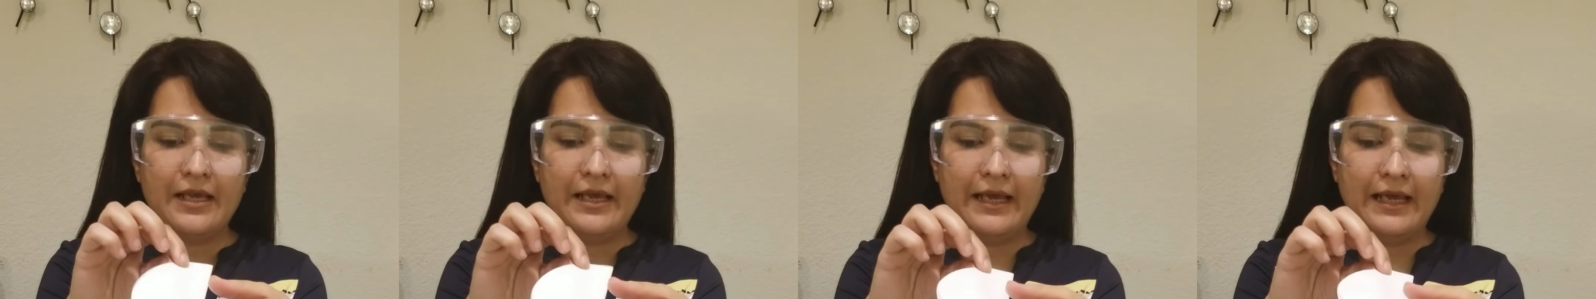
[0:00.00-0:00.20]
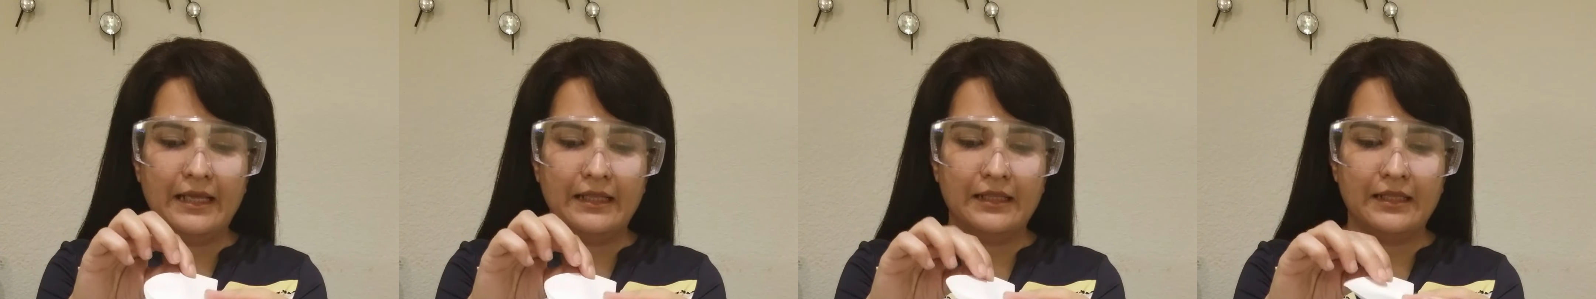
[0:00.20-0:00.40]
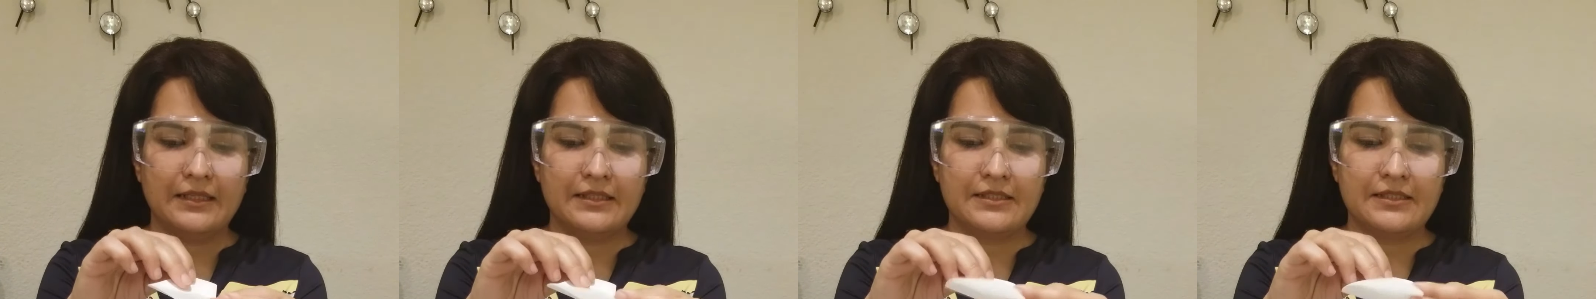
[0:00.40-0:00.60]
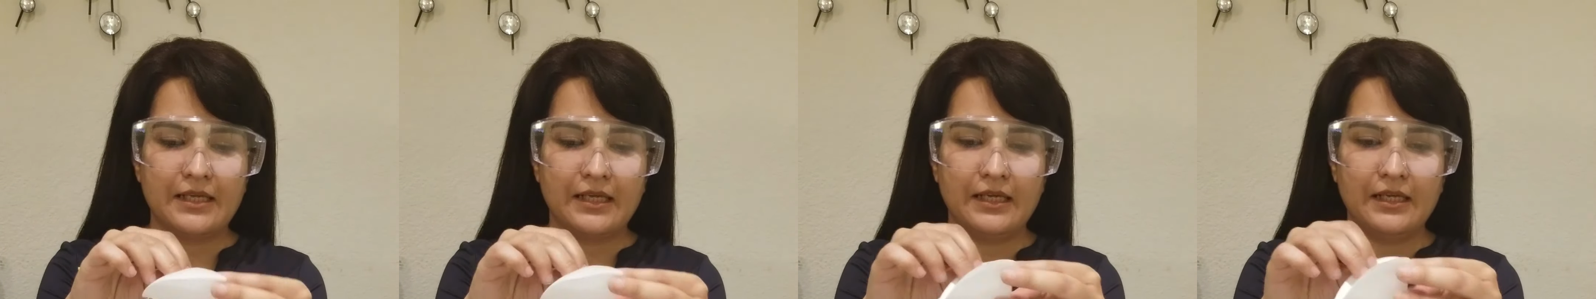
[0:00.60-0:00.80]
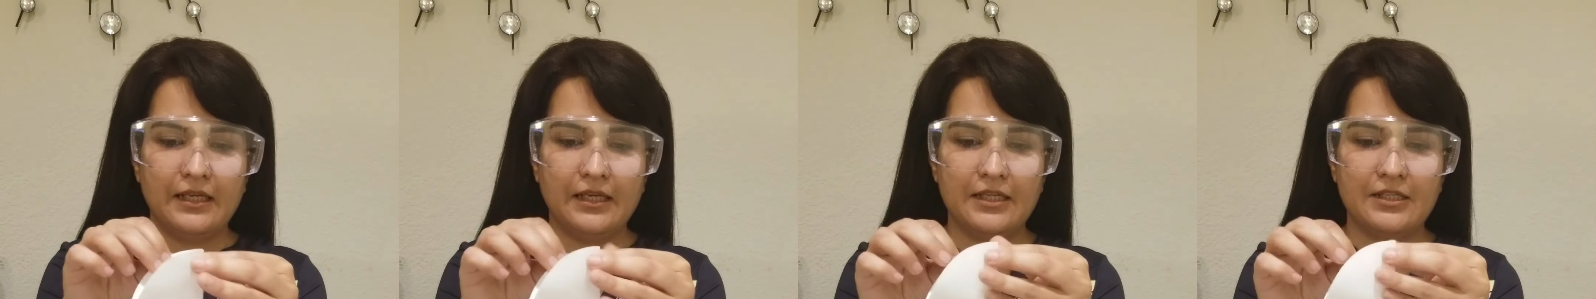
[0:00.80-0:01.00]
and then
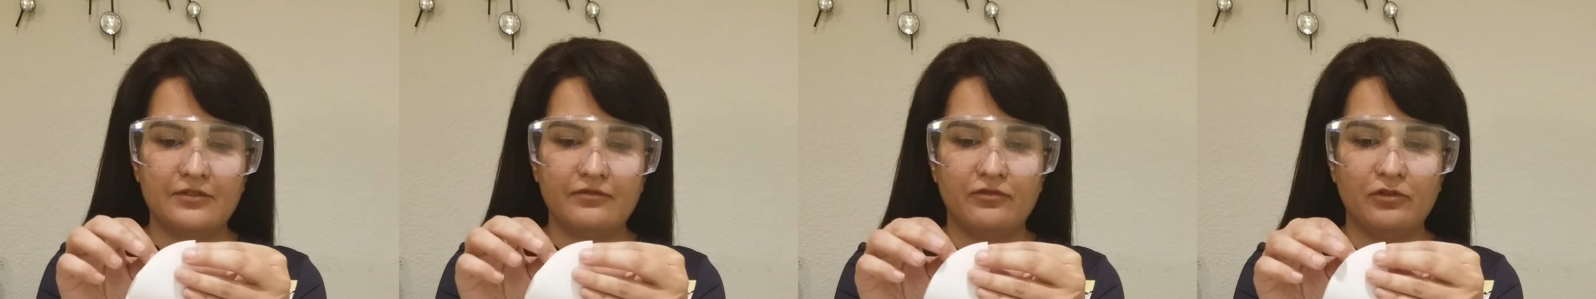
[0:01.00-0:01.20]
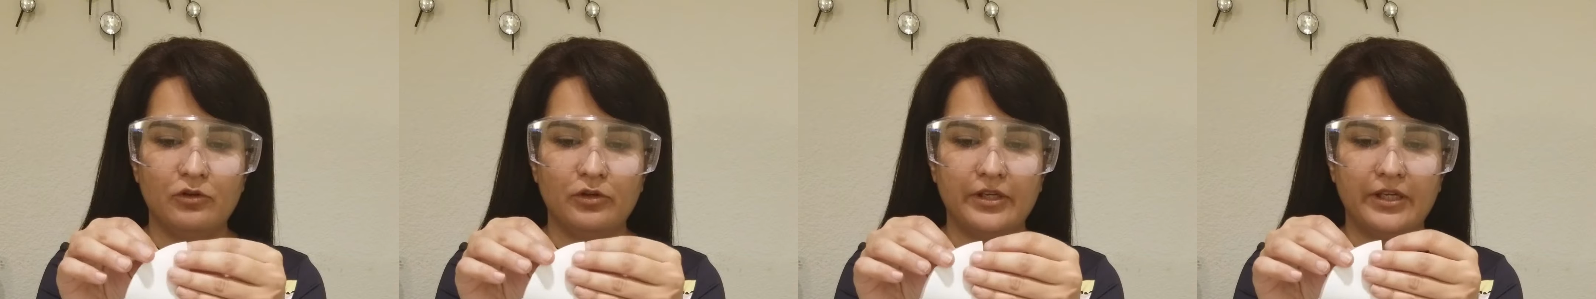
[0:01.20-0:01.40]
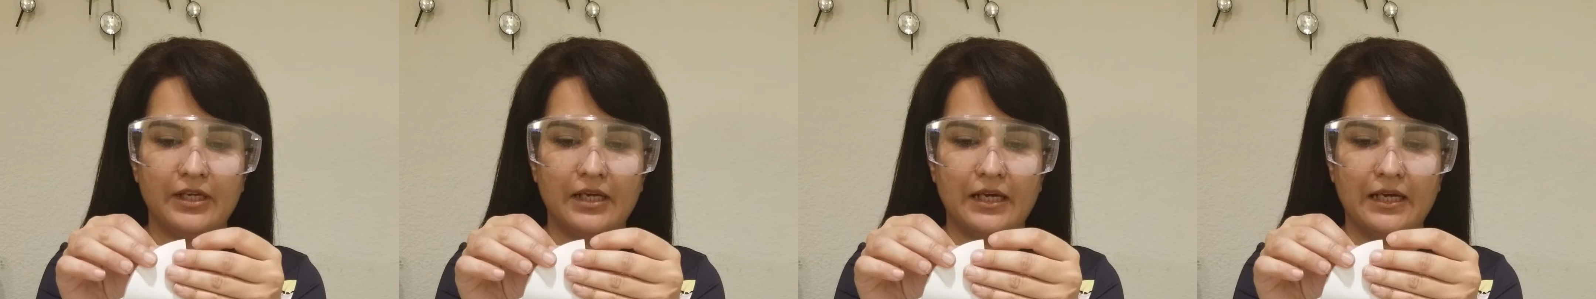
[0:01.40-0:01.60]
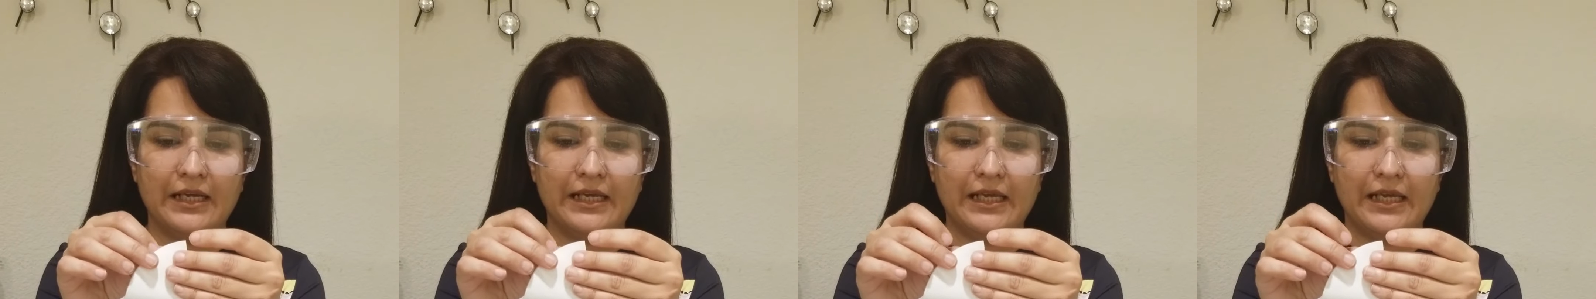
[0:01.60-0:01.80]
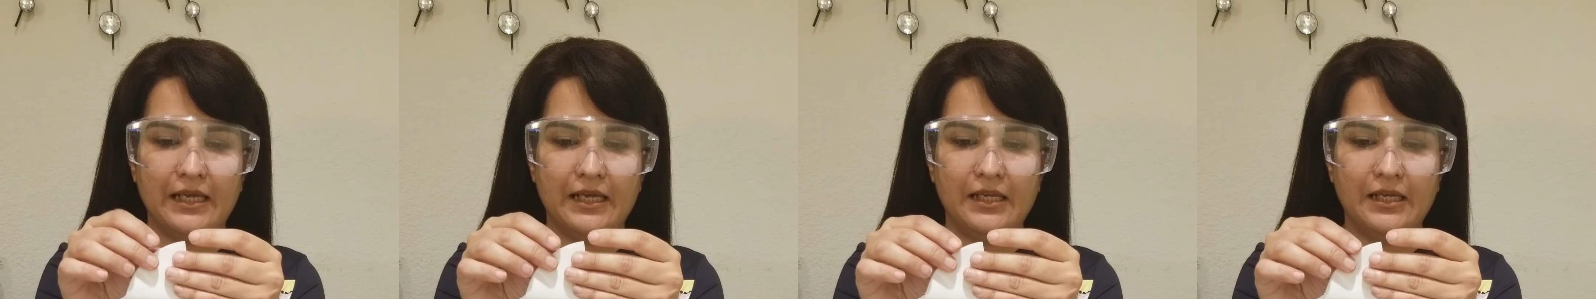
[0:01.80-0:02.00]
second is fold it
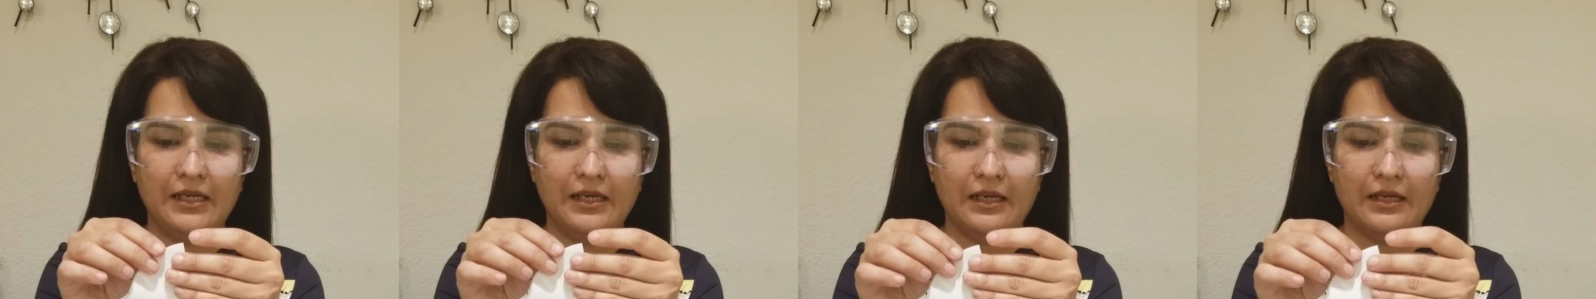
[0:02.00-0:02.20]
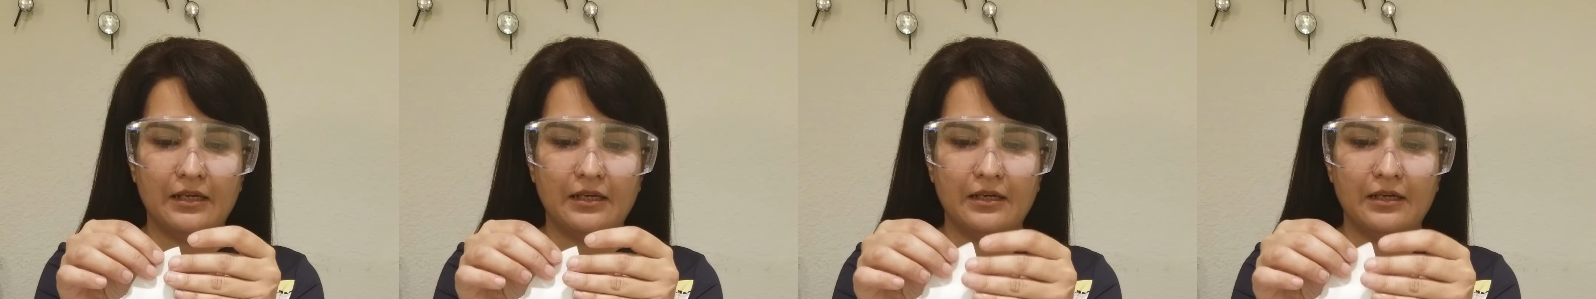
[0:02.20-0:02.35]
again,